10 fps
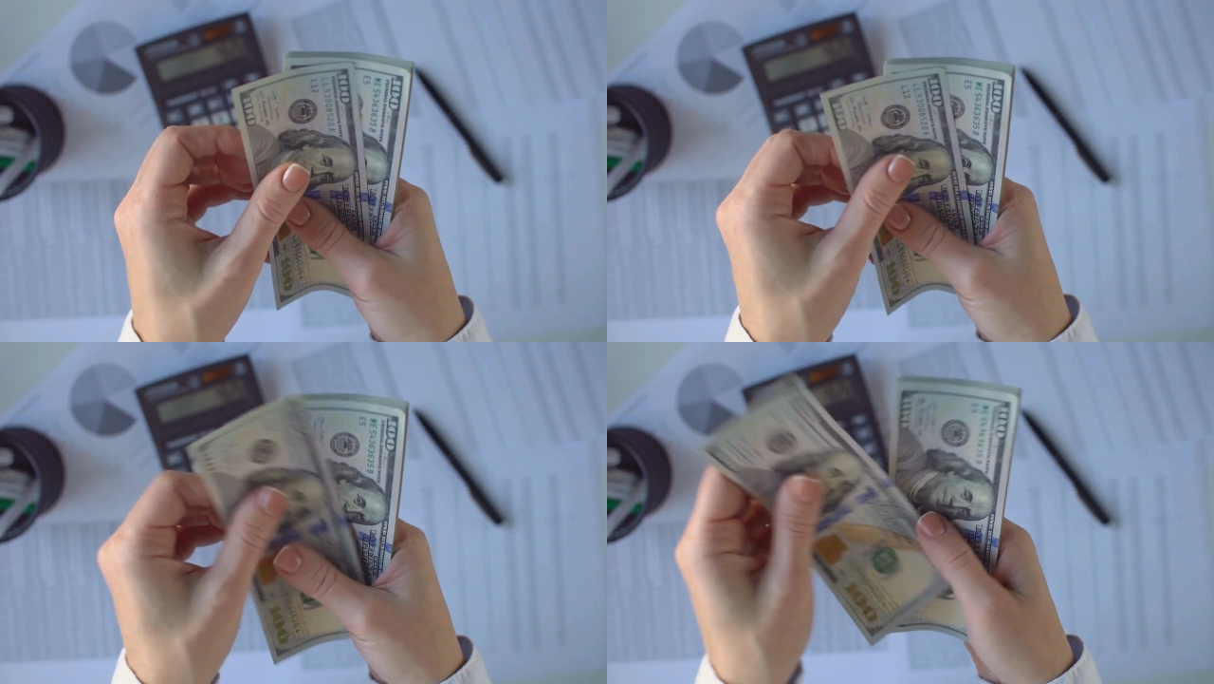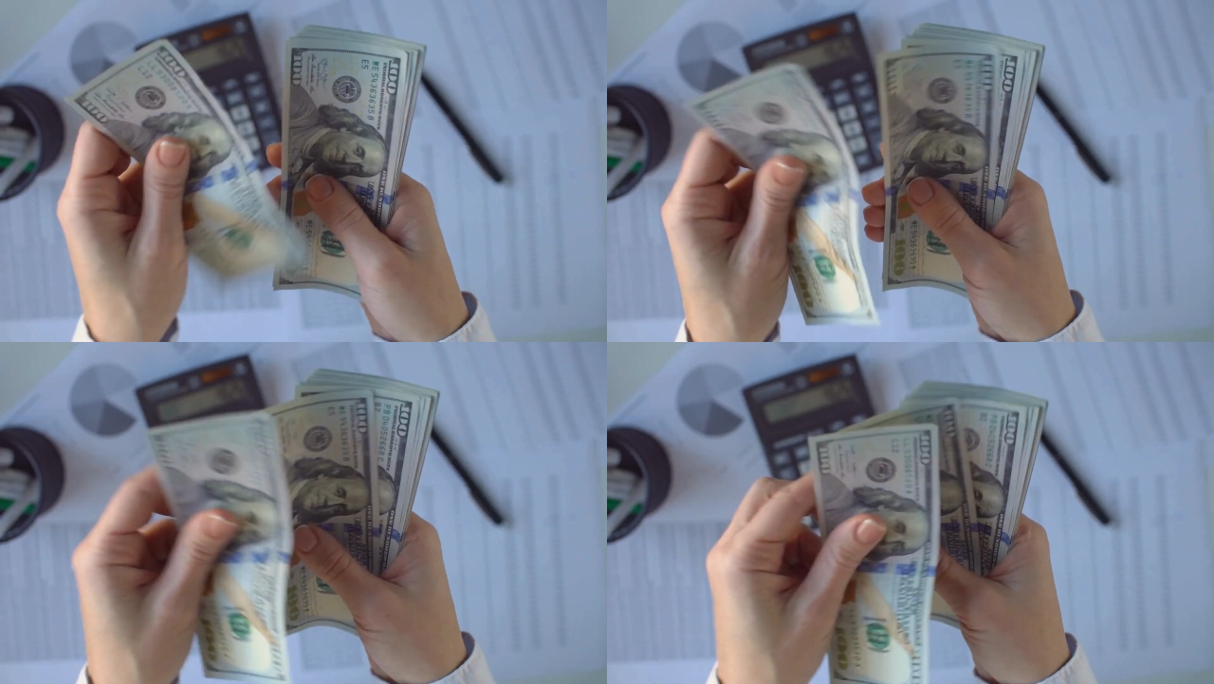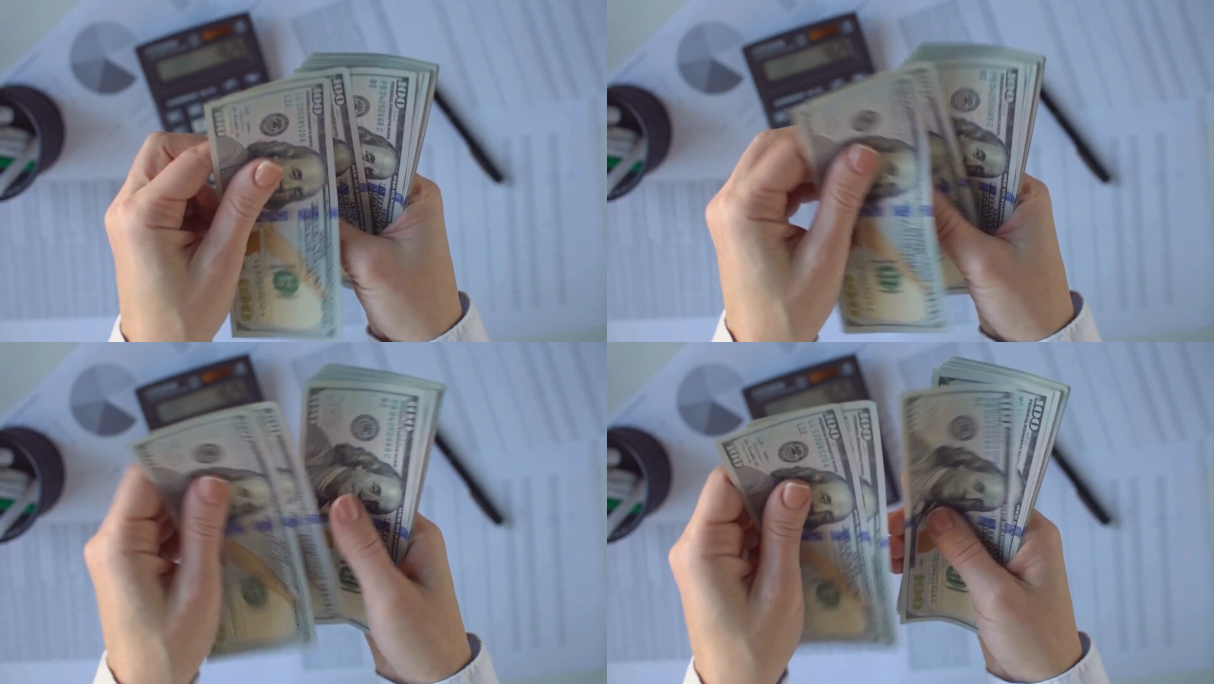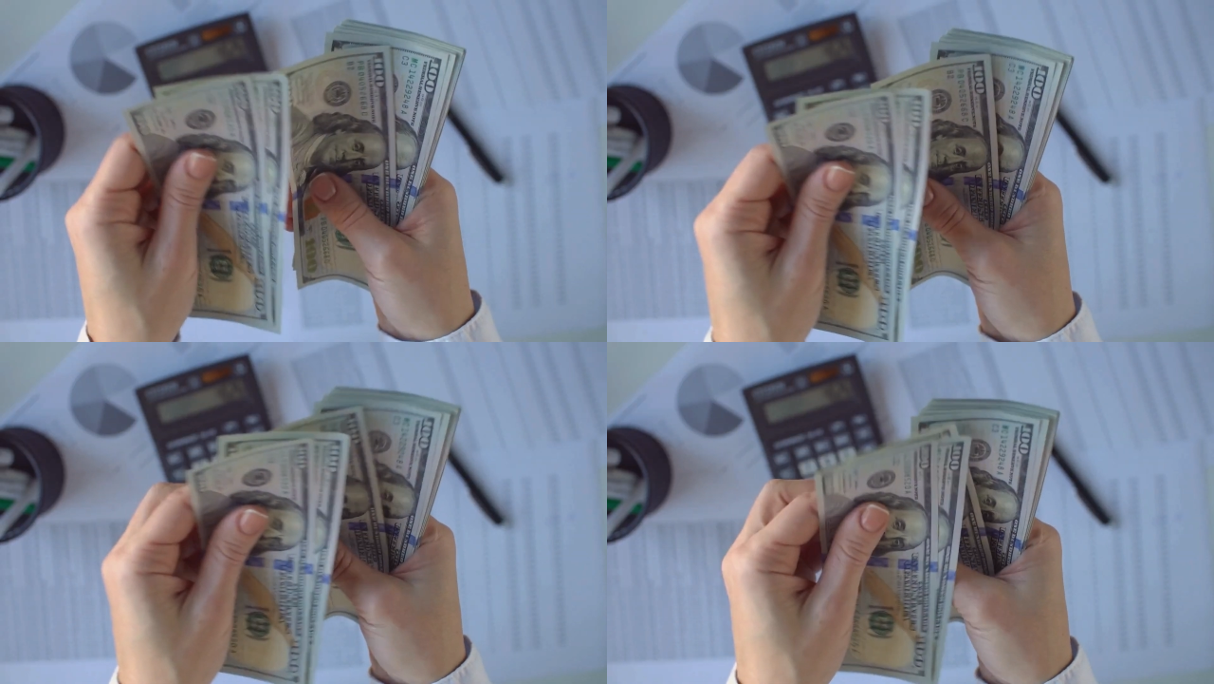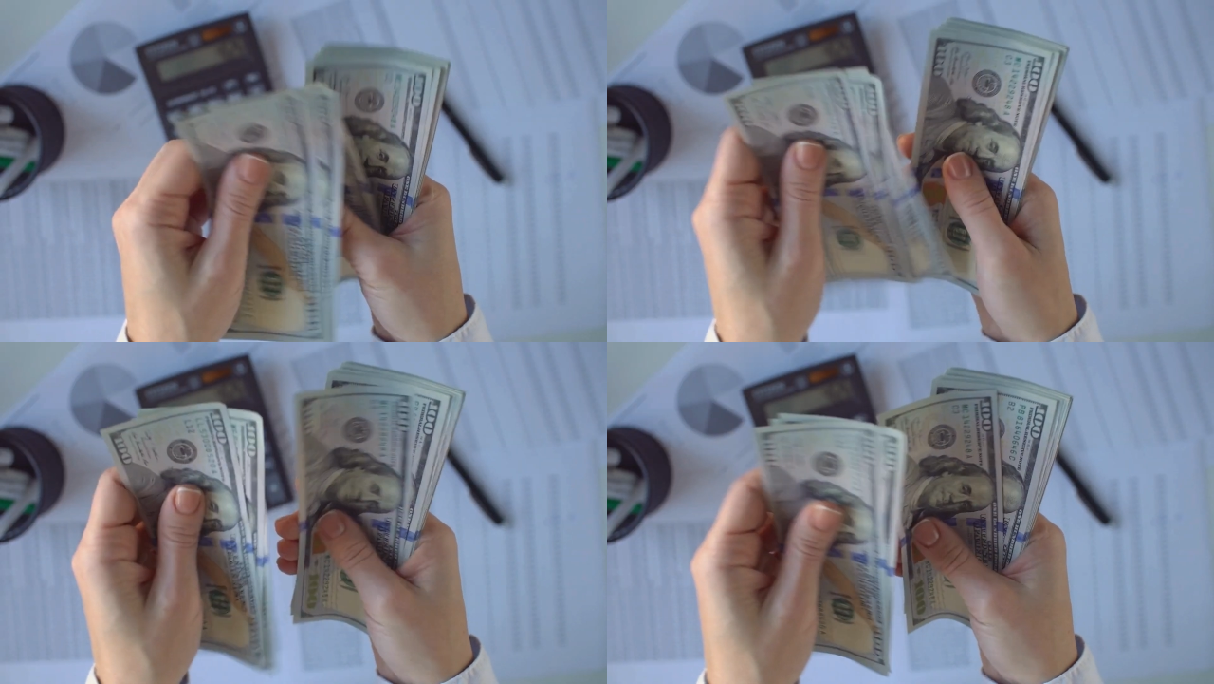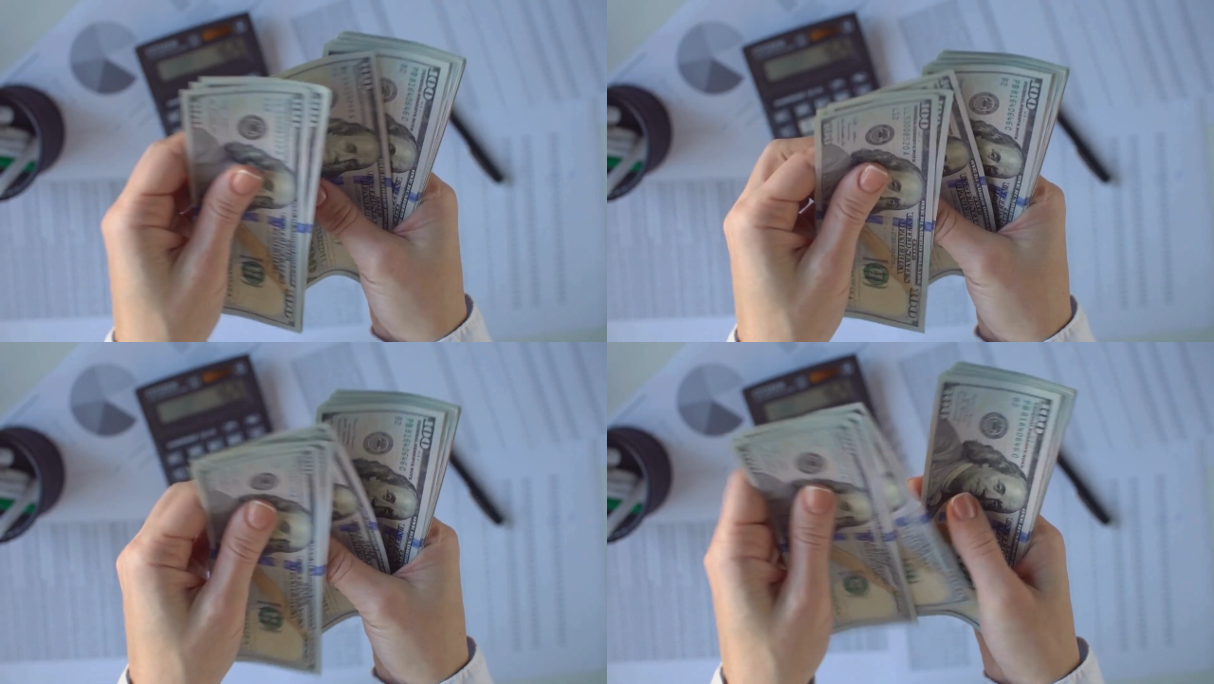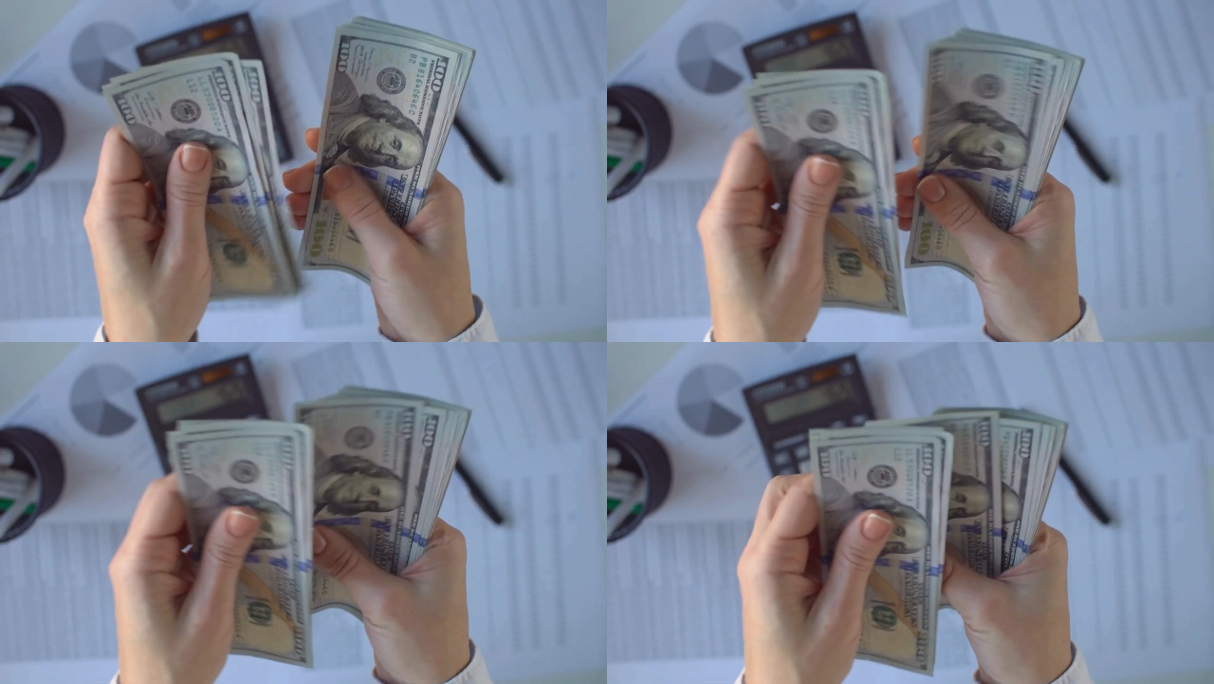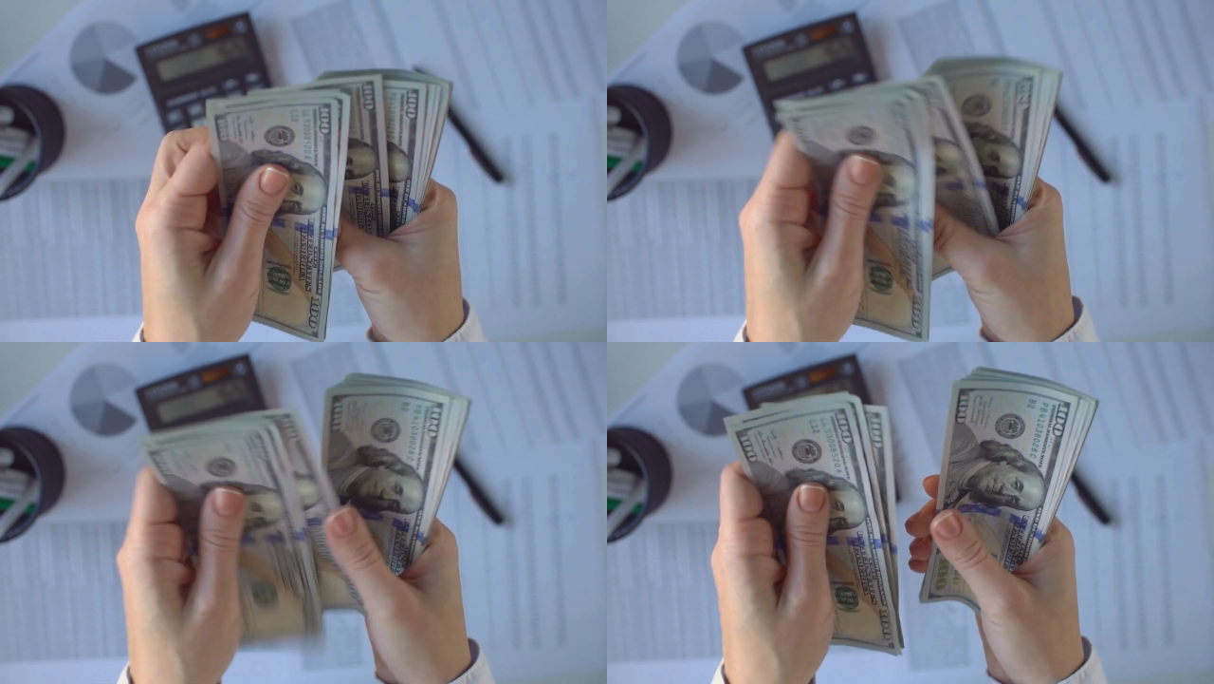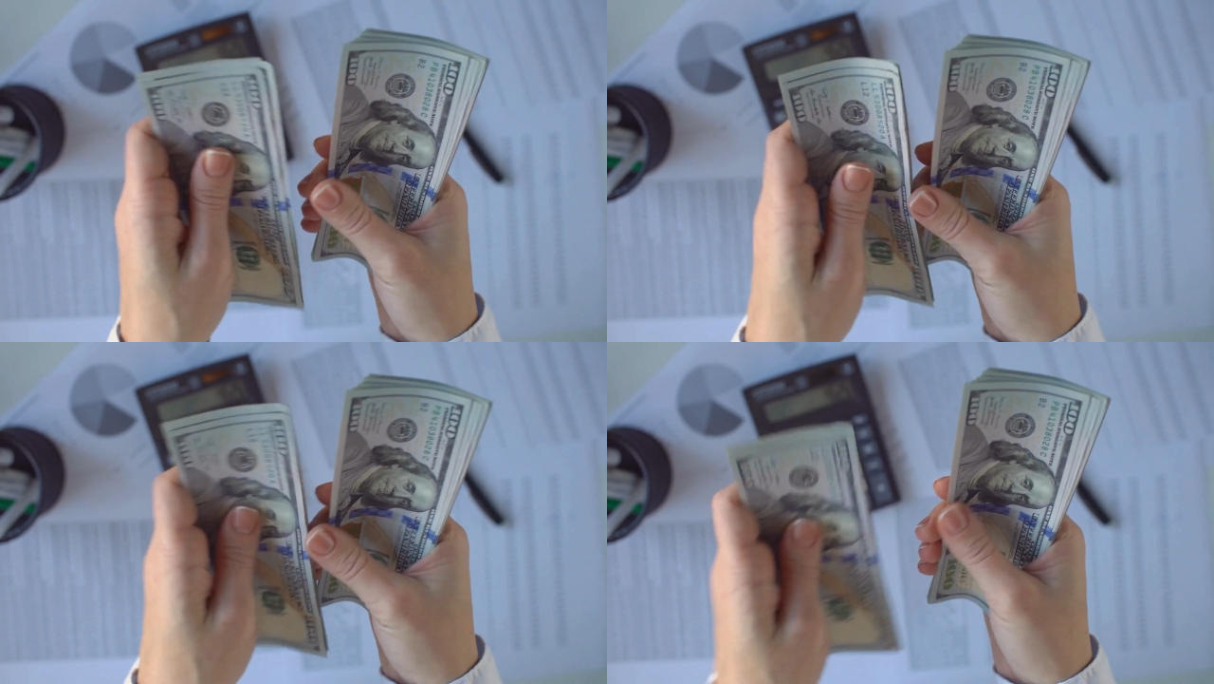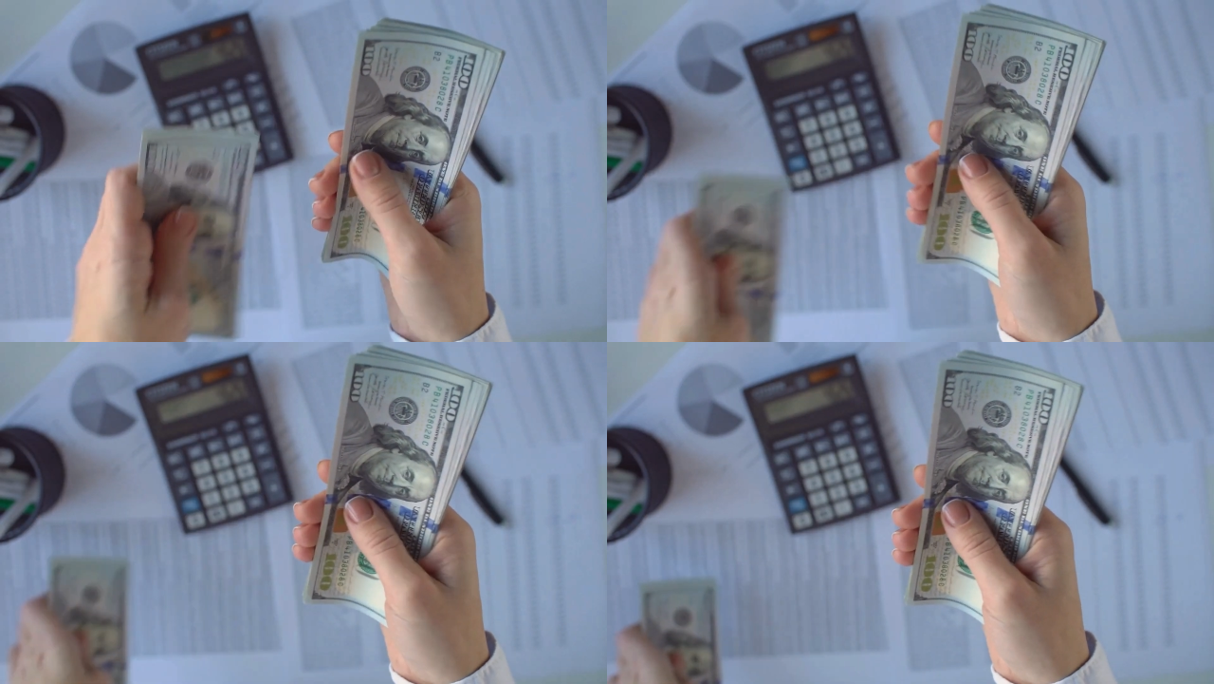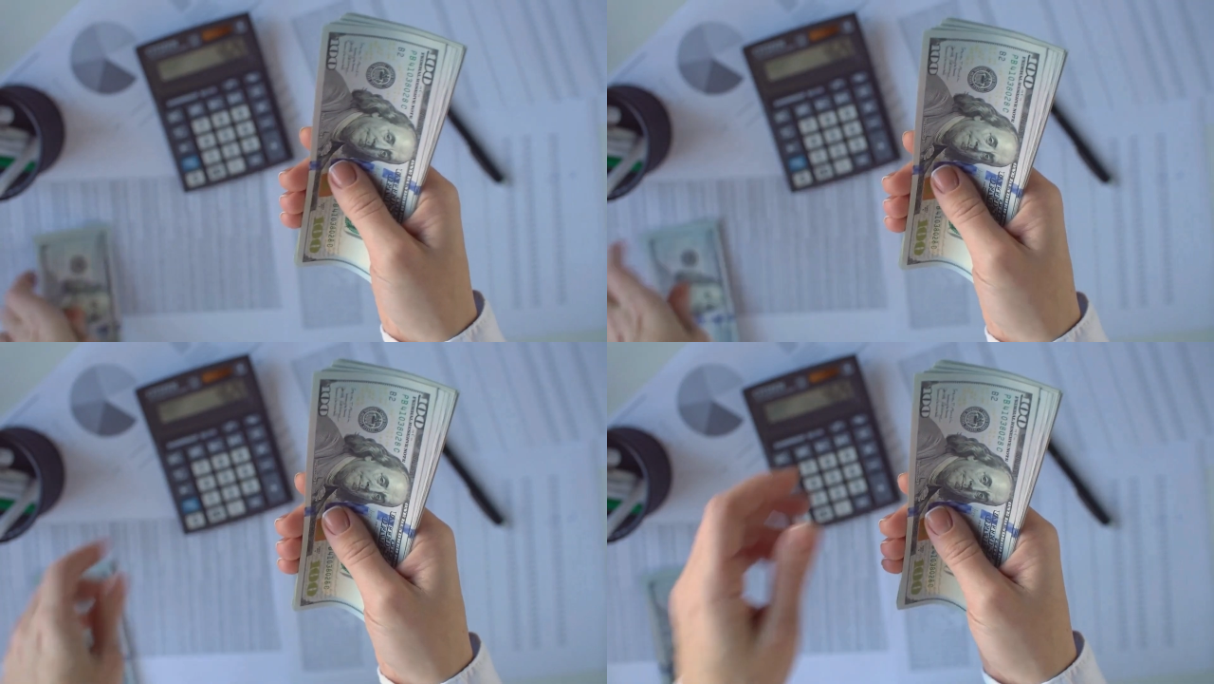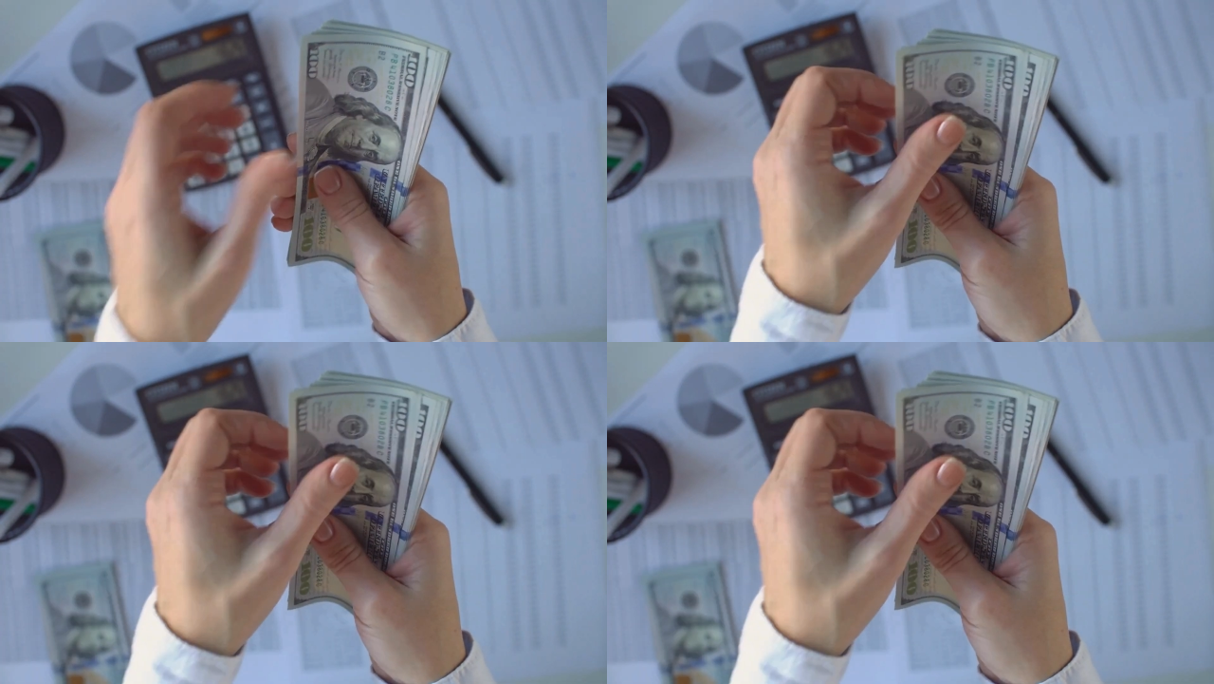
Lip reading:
Nobody's mouth can be seen.